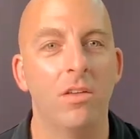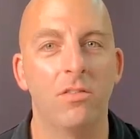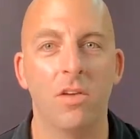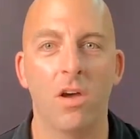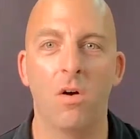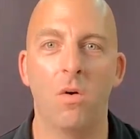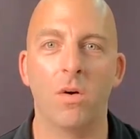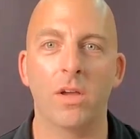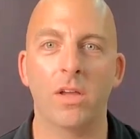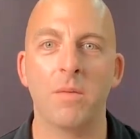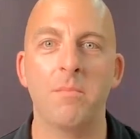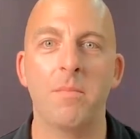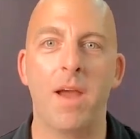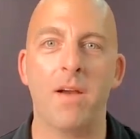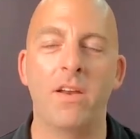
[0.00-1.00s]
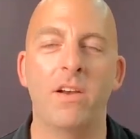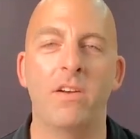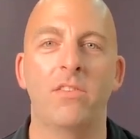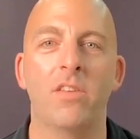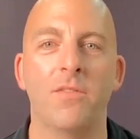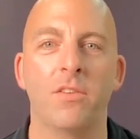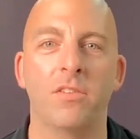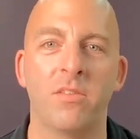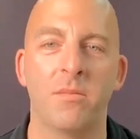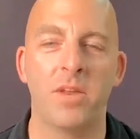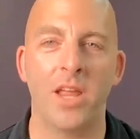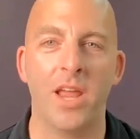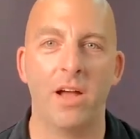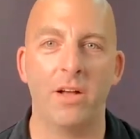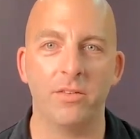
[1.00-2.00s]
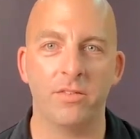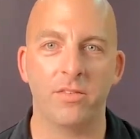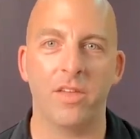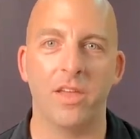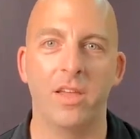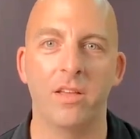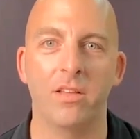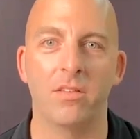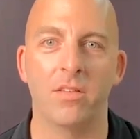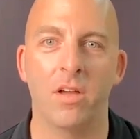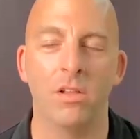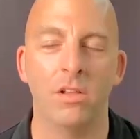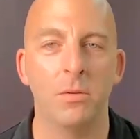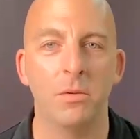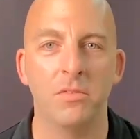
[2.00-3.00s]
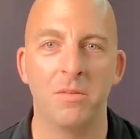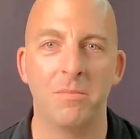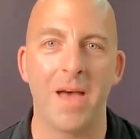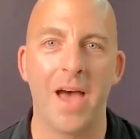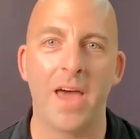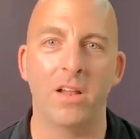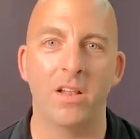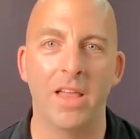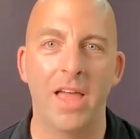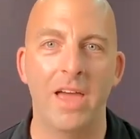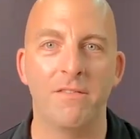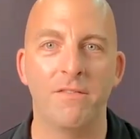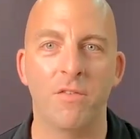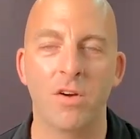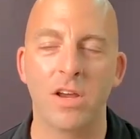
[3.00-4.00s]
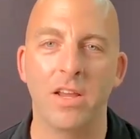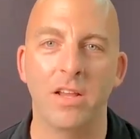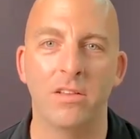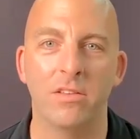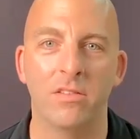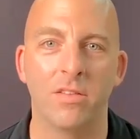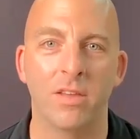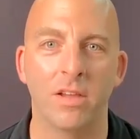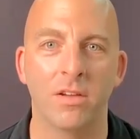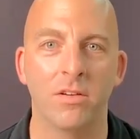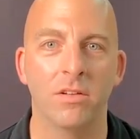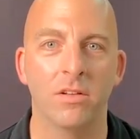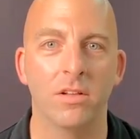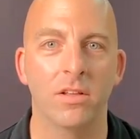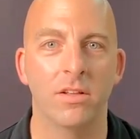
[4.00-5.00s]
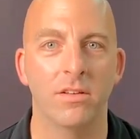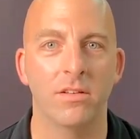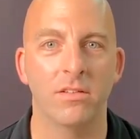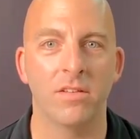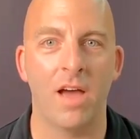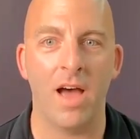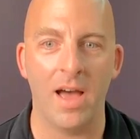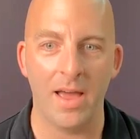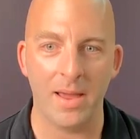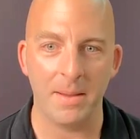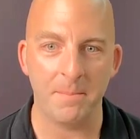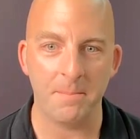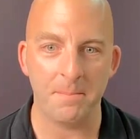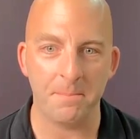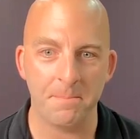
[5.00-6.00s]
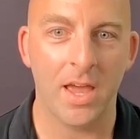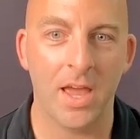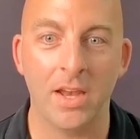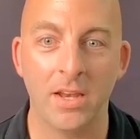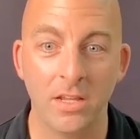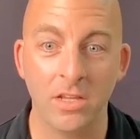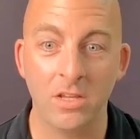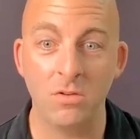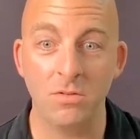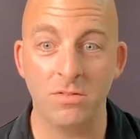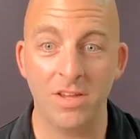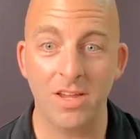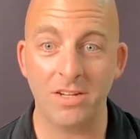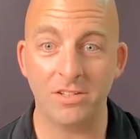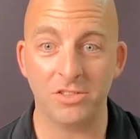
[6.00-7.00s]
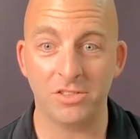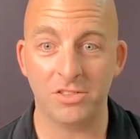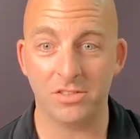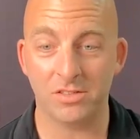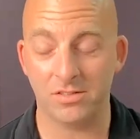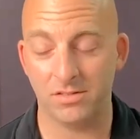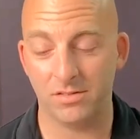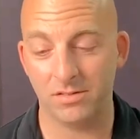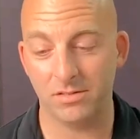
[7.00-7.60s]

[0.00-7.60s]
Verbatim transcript: So comparing yourself to somebody else is a losing battle every single time. And you teach